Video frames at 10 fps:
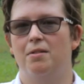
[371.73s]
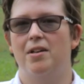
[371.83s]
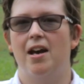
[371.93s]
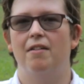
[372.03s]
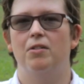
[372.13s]
that
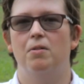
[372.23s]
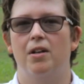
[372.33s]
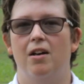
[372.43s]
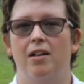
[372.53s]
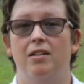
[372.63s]
we have
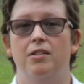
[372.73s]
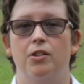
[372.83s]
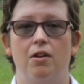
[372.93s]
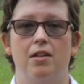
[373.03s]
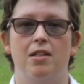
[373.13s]
going on
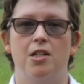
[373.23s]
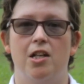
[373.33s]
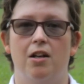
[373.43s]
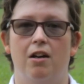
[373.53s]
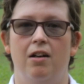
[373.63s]
starting this
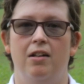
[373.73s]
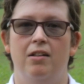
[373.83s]
year.